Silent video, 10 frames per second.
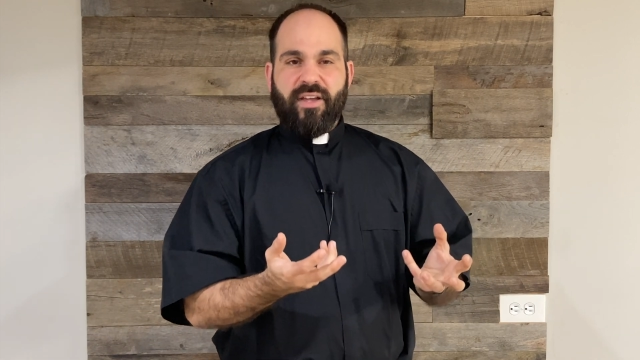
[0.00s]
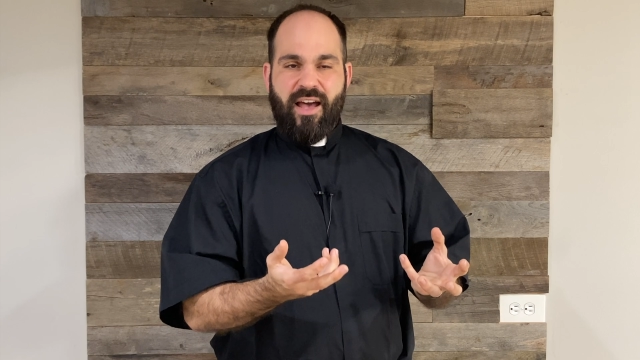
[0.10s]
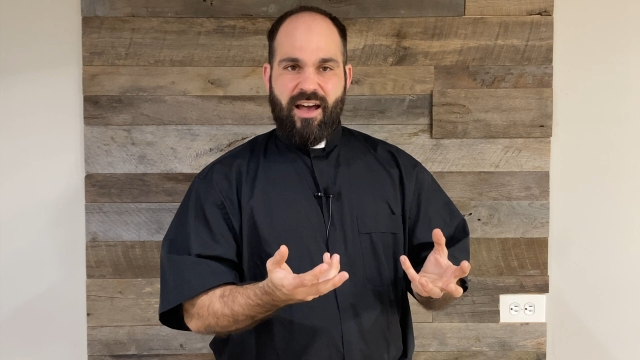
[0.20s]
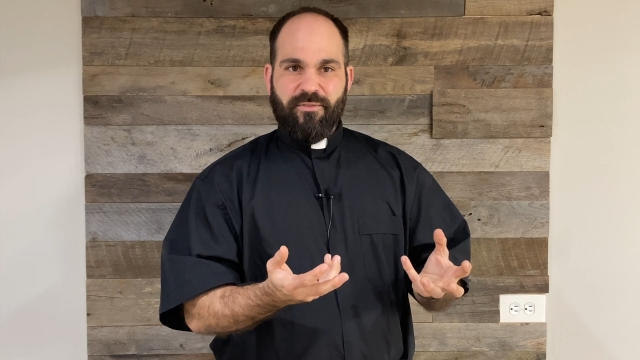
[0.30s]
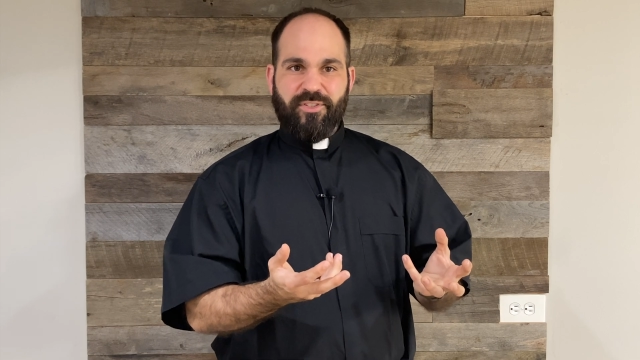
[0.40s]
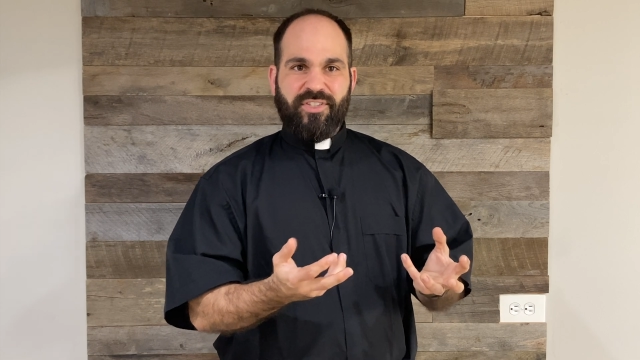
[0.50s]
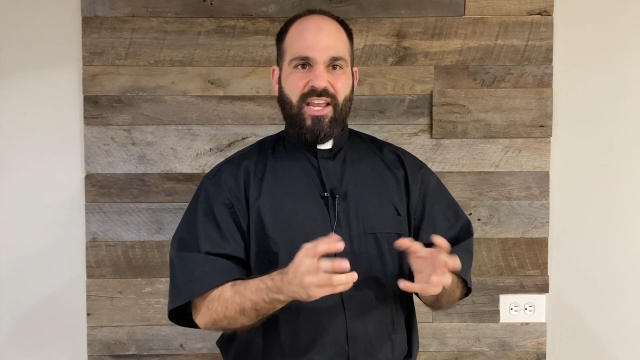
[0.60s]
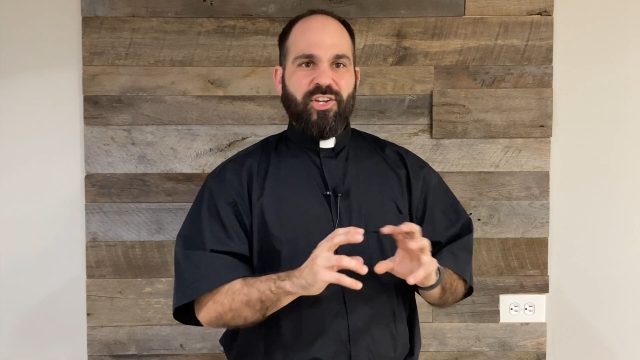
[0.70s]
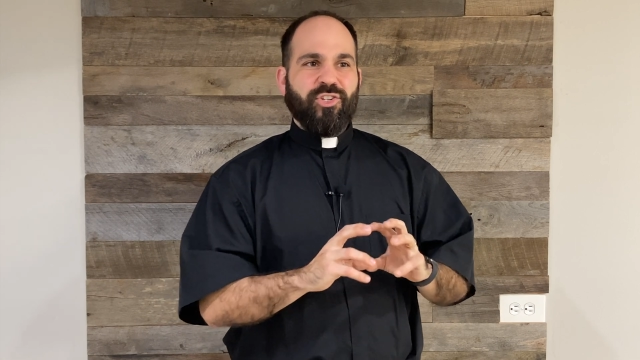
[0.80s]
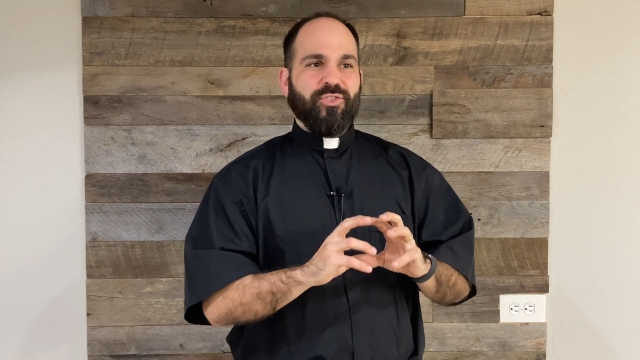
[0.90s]

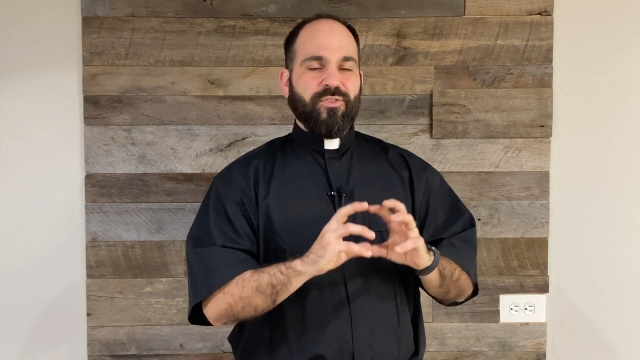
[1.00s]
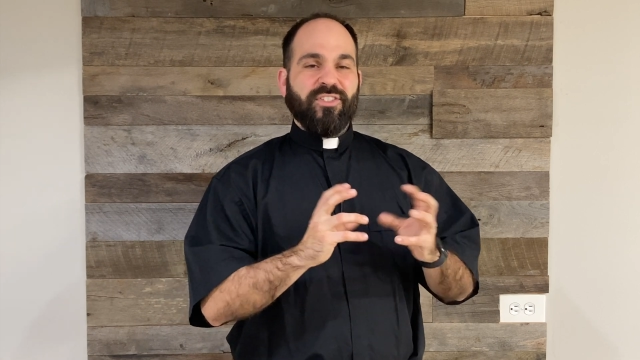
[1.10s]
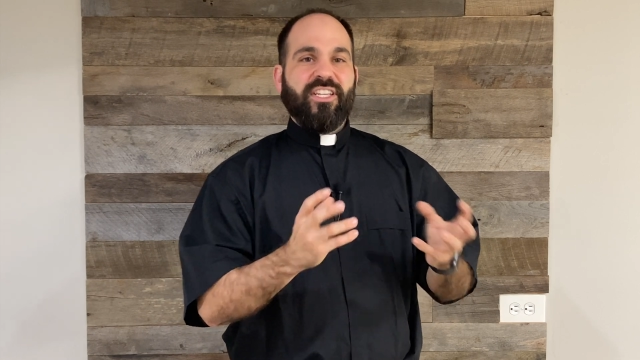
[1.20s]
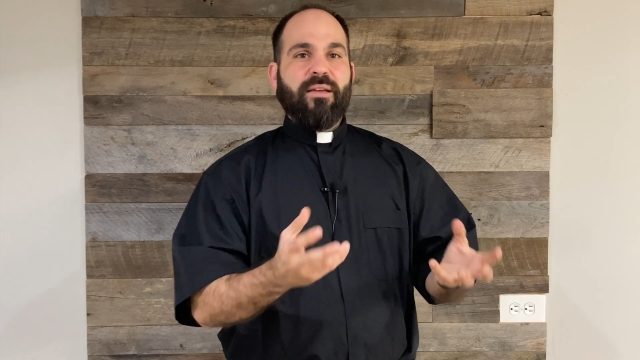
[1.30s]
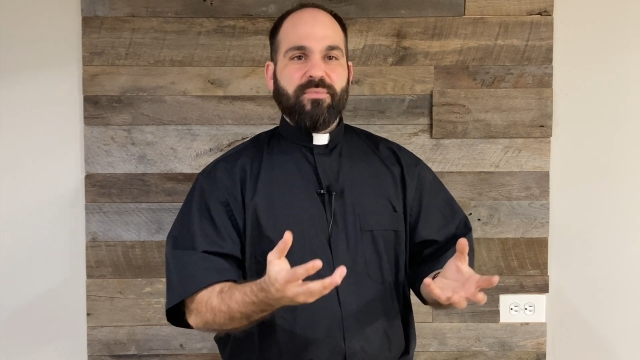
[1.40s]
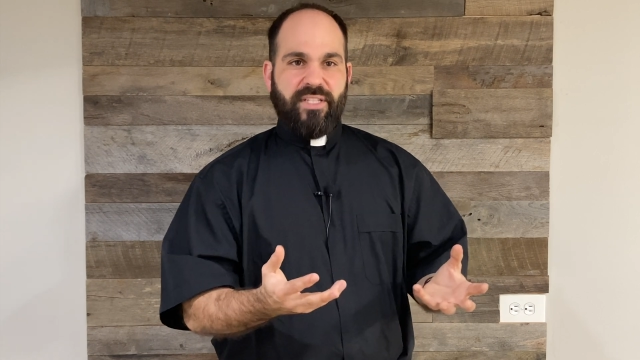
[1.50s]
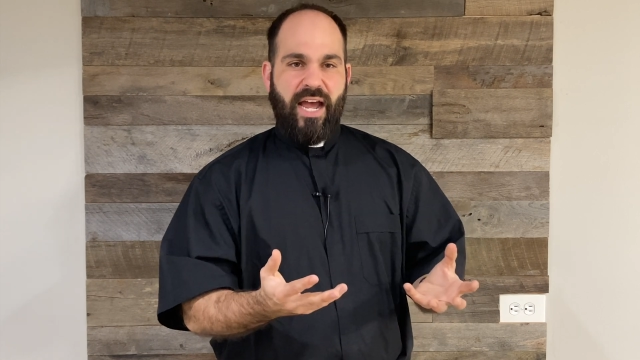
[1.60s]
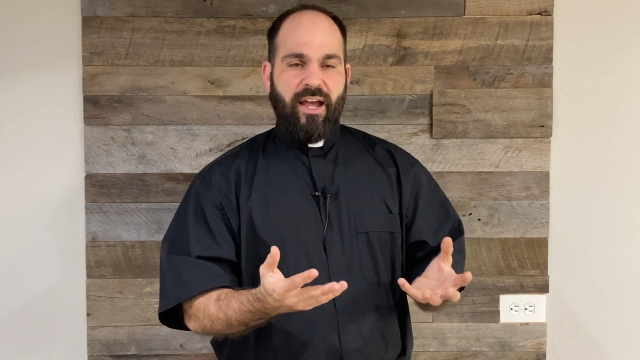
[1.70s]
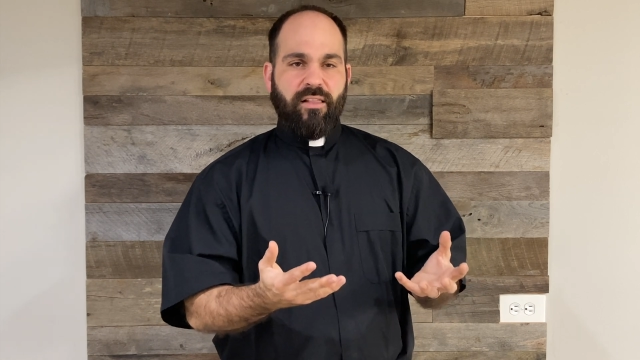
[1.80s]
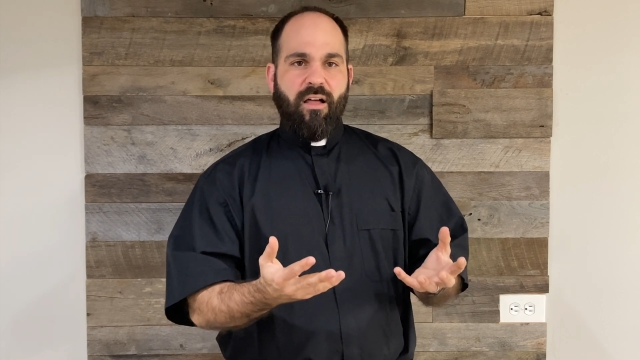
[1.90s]
conversations or the same
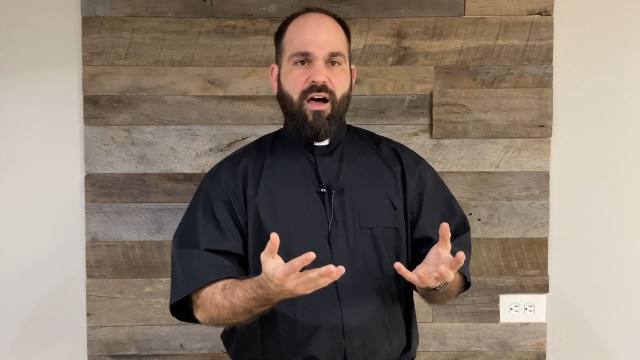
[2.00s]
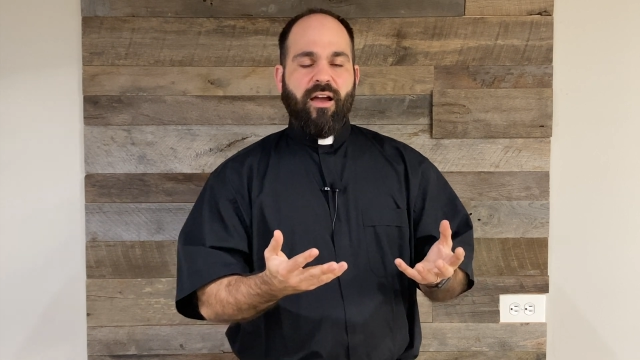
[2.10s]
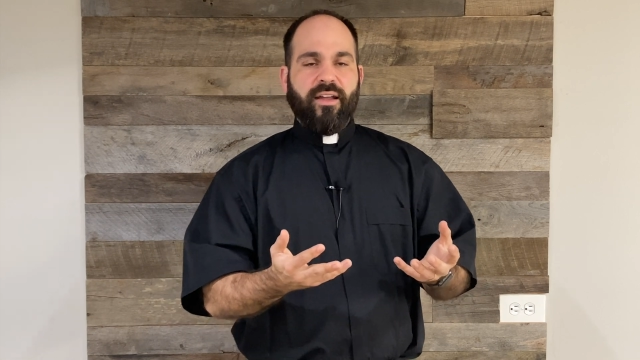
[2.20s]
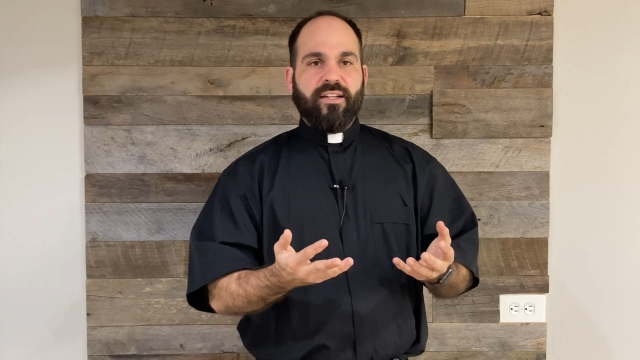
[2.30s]
dialogue.